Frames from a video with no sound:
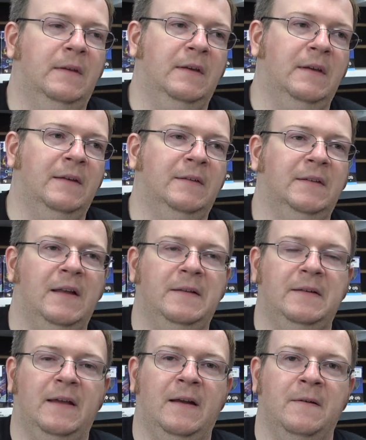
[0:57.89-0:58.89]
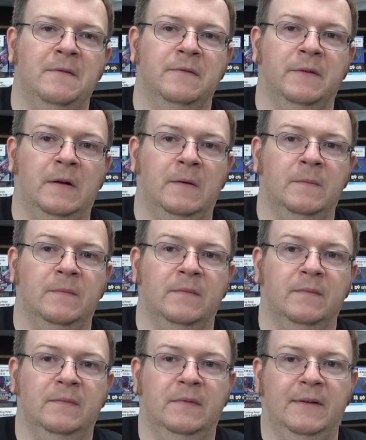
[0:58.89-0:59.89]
is scaling down from